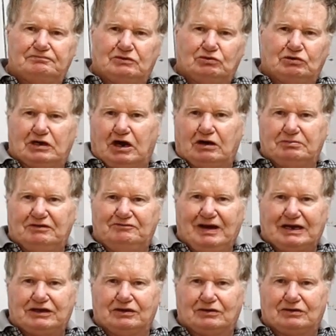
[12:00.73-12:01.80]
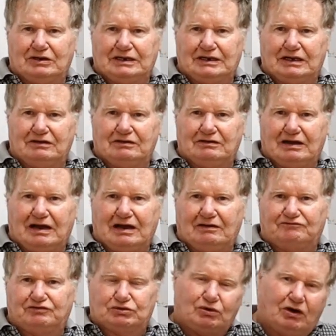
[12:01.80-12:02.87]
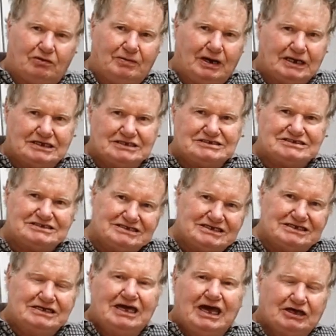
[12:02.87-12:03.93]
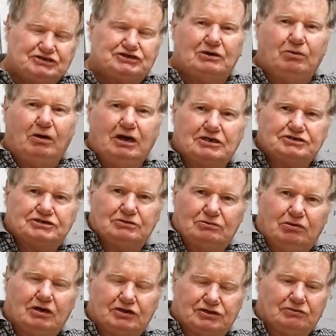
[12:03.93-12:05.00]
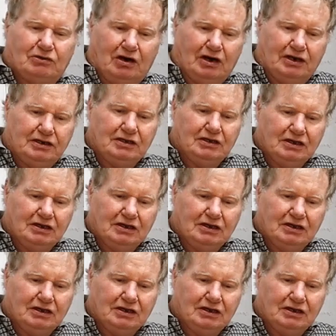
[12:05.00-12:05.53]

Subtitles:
Ryobi vacuum cleaner for 12 metres, it still works. It works all right.